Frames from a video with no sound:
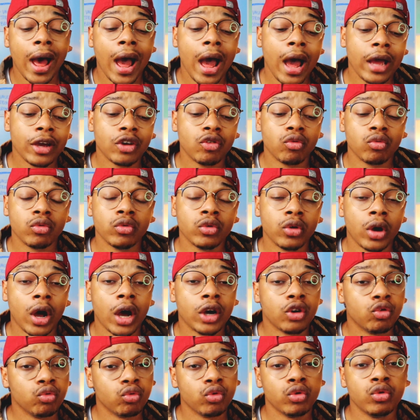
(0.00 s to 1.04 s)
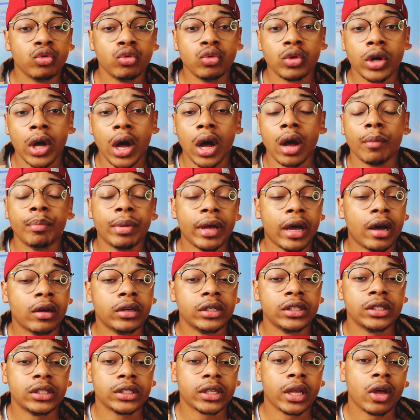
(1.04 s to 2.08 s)
I grew,
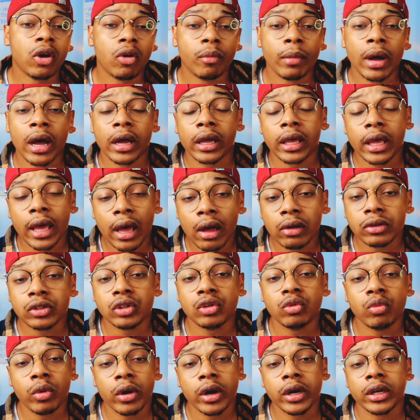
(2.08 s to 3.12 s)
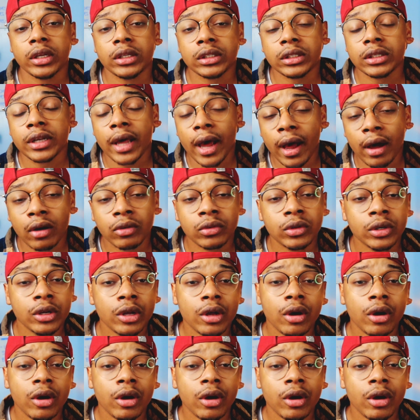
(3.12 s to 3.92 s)
compound, and scaled my account to where it is now,